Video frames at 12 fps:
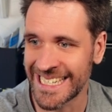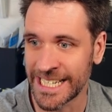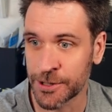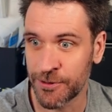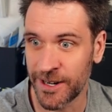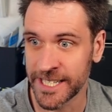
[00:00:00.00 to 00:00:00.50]

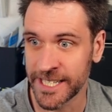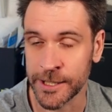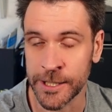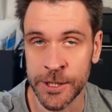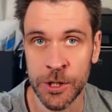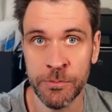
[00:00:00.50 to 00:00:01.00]
he created
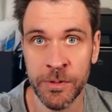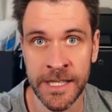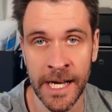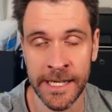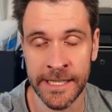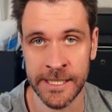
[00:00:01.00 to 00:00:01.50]
a super
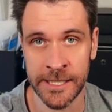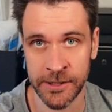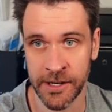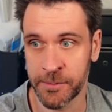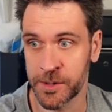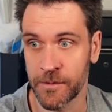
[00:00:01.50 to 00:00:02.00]
nice
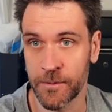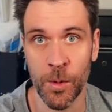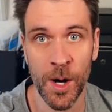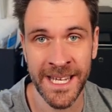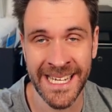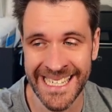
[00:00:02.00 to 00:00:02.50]
description of
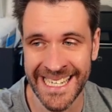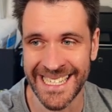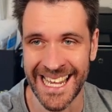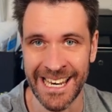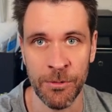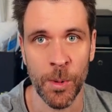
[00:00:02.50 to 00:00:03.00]
what he
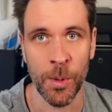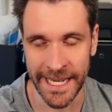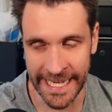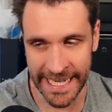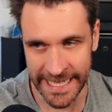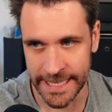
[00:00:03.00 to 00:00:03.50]
did and why
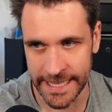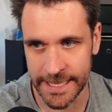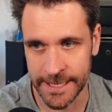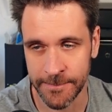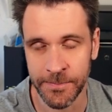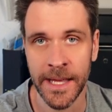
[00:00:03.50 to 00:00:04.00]
he did
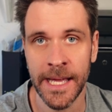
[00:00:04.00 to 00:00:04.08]
it.